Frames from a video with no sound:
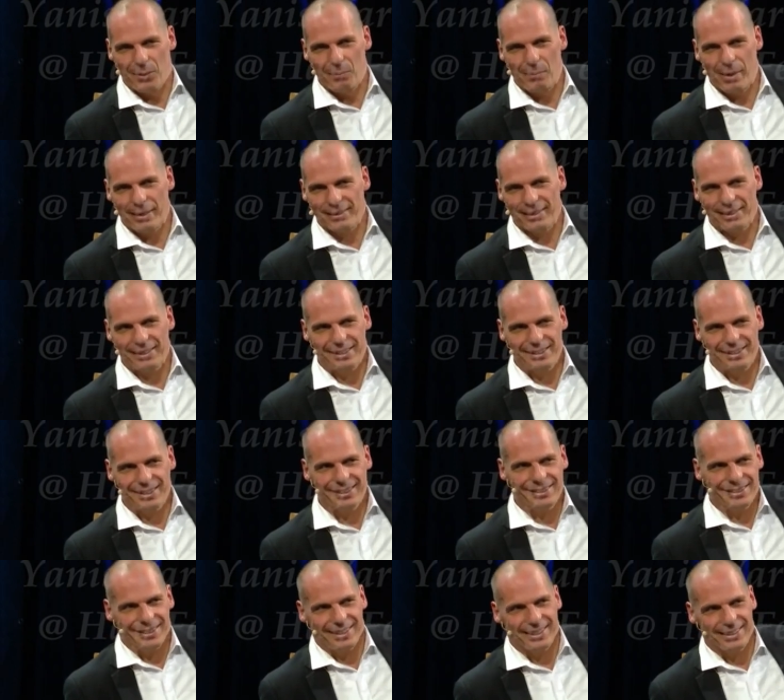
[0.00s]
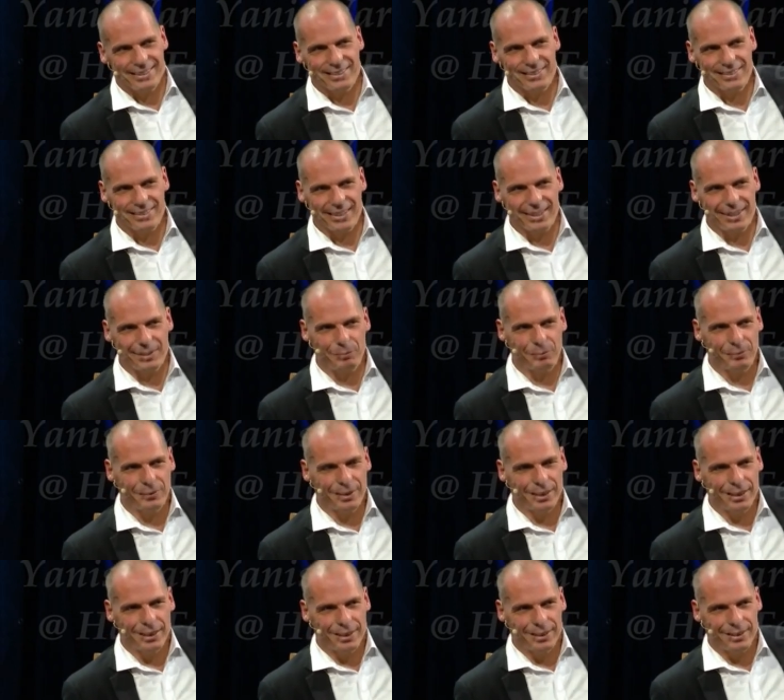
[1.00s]
Martha, this is, this is um,
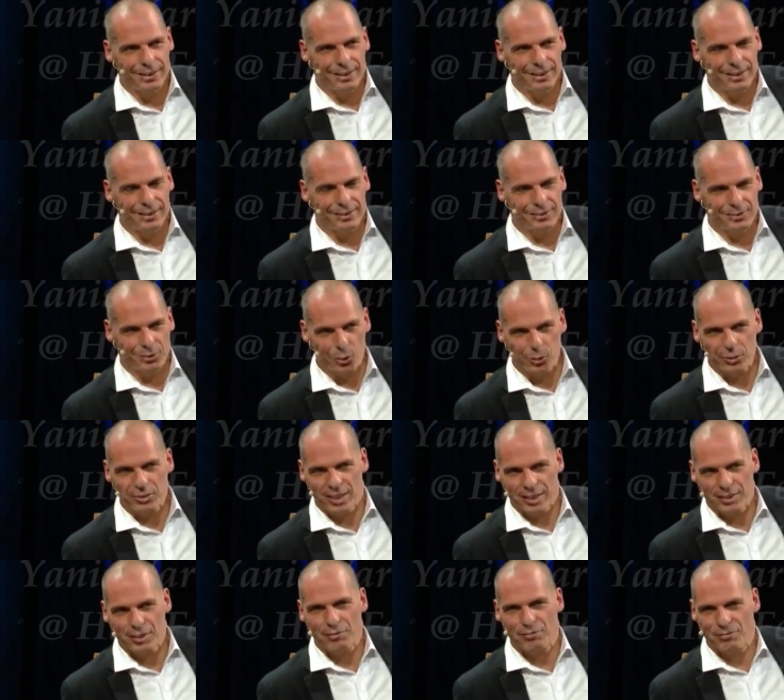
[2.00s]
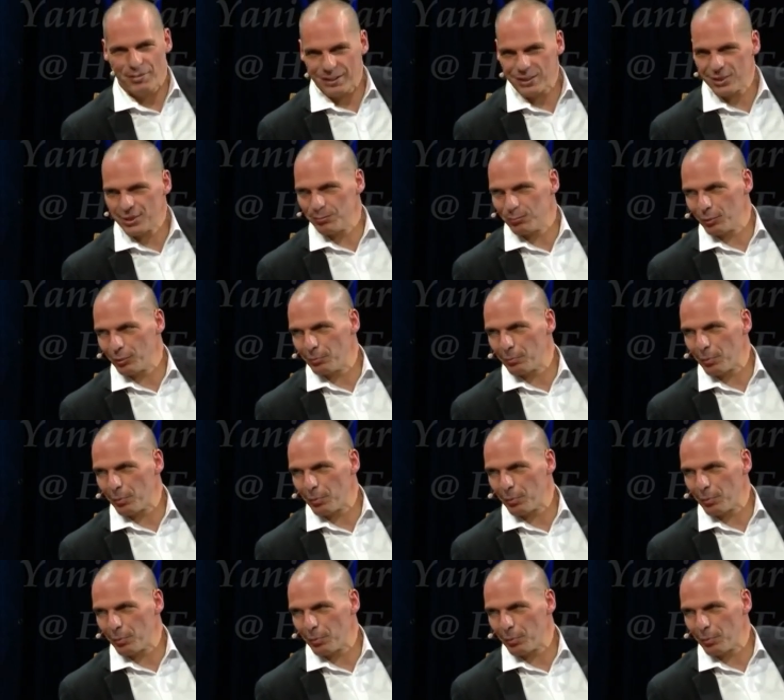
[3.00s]
it's so, such a fanciful